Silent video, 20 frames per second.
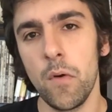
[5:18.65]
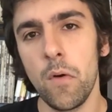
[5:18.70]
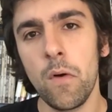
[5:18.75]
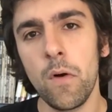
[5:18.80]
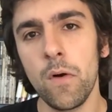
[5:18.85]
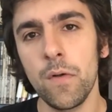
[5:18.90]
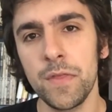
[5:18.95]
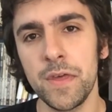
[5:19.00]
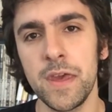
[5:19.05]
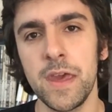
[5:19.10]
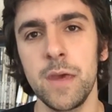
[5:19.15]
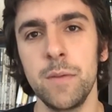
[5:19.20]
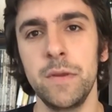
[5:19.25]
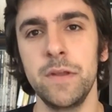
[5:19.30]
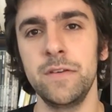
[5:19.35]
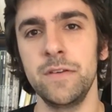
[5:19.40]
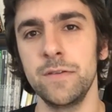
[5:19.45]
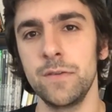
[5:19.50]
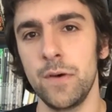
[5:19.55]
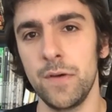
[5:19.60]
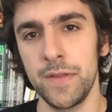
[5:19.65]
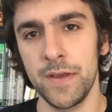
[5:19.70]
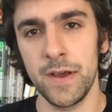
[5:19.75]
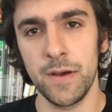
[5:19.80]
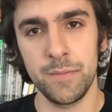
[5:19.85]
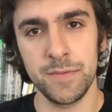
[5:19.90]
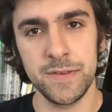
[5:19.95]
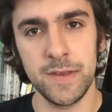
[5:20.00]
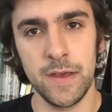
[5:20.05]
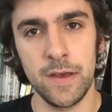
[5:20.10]
All the images, all the
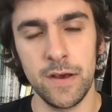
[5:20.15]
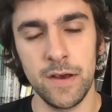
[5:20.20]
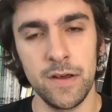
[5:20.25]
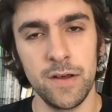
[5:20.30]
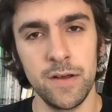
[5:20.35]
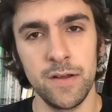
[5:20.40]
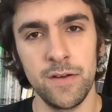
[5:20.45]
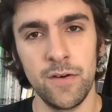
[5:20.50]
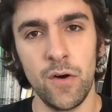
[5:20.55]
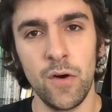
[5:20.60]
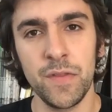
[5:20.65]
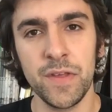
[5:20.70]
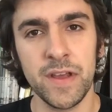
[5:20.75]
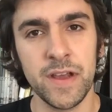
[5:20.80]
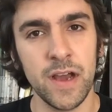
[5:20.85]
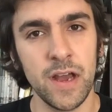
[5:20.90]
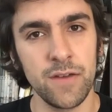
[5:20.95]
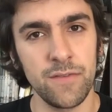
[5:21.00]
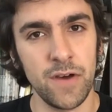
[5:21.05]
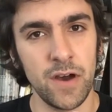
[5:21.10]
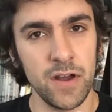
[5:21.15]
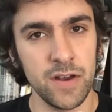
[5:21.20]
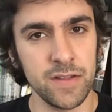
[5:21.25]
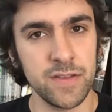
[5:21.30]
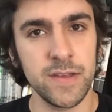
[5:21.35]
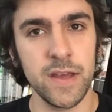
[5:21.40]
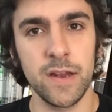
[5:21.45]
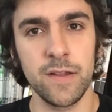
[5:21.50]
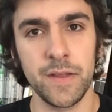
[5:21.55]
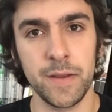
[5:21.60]
upset, all the kind of
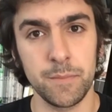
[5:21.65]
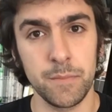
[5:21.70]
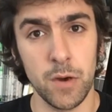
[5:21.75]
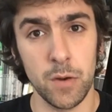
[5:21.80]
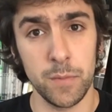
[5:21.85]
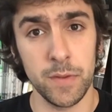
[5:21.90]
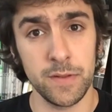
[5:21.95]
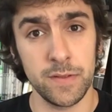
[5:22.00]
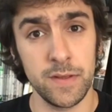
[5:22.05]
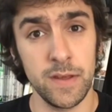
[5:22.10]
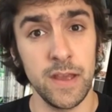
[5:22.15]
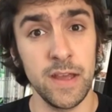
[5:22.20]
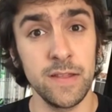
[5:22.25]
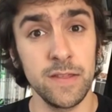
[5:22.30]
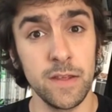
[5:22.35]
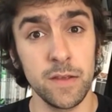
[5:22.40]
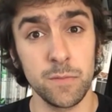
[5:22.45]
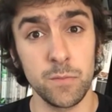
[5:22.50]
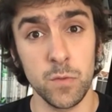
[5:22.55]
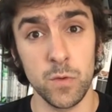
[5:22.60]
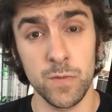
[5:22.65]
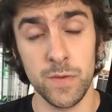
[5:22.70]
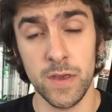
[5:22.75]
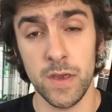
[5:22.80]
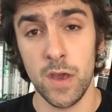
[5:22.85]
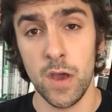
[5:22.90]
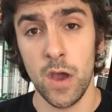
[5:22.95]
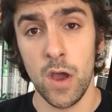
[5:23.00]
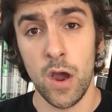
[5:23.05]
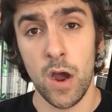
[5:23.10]
unsettling moments in this
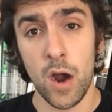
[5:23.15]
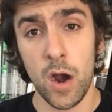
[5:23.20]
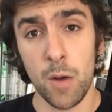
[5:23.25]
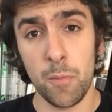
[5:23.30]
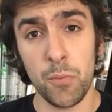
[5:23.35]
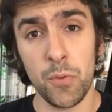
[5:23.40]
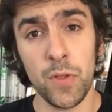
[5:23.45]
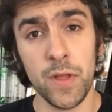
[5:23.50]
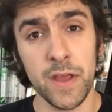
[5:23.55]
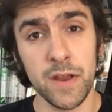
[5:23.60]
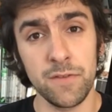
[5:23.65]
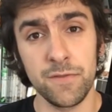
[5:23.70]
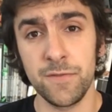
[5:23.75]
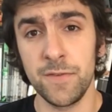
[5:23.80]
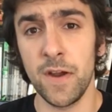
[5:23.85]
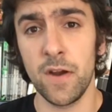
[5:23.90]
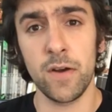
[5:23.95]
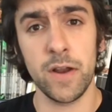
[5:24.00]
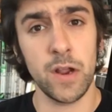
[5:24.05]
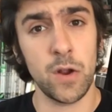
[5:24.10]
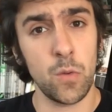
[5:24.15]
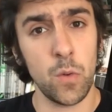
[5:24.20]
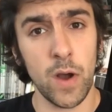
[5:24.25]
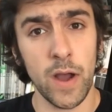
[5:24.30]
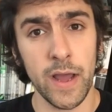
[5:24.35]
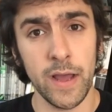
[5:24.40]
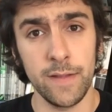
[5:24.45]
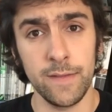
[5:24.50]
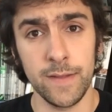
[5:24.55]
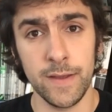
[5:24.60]
movie are played very
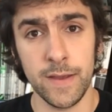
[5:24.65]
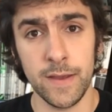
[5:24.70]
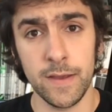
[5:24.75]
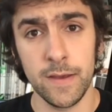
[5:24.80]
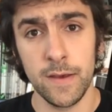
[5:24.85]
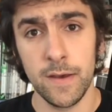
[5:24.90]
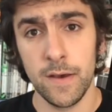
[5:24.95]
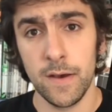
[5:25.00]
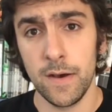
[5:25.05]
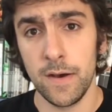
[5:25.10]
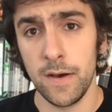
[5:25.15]
quietly,